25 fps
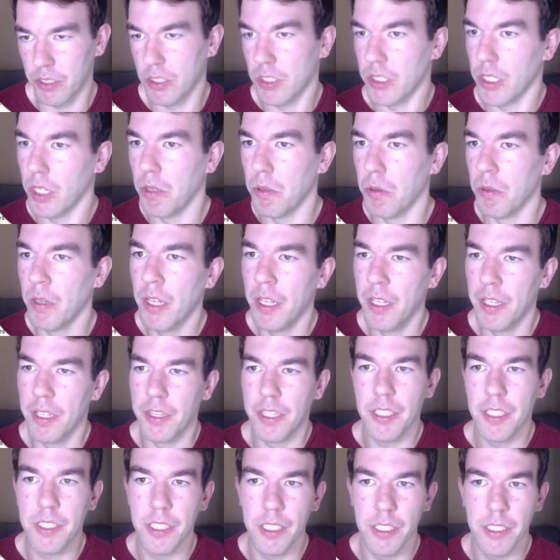So
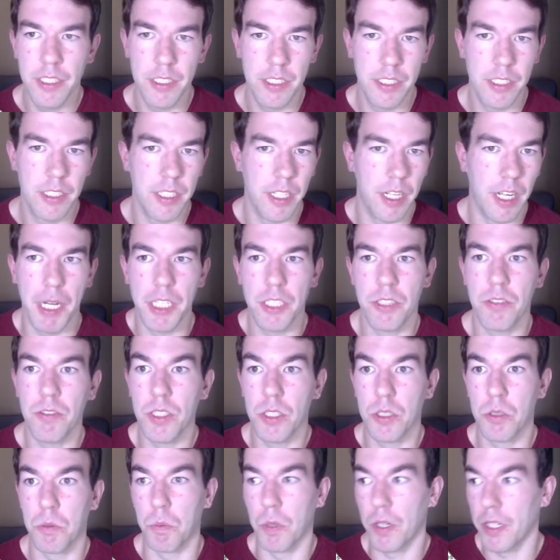this is page
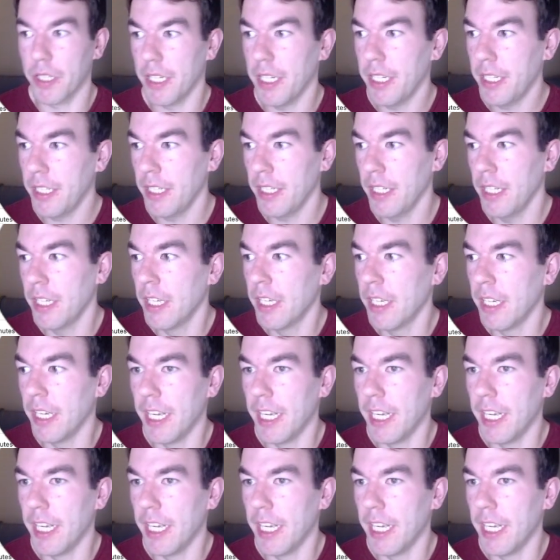views working.